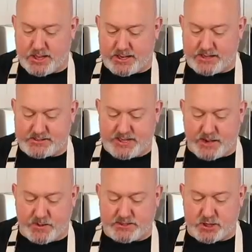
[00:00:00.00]
And I see
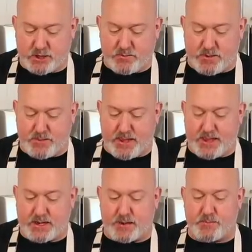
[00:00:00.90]
how I turn my
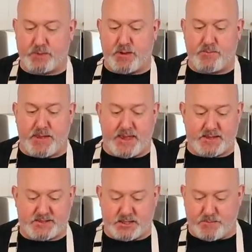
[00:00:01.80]
pan. I bring my
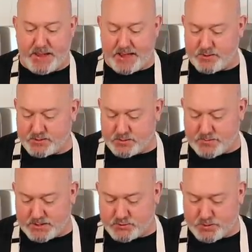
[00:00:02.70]
pan to the batter so I'm
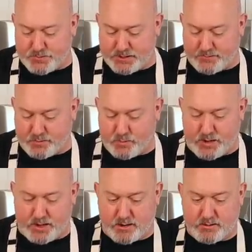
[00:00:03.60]
not dripping
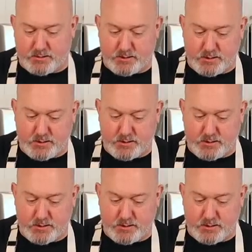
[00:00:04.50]
everywhere.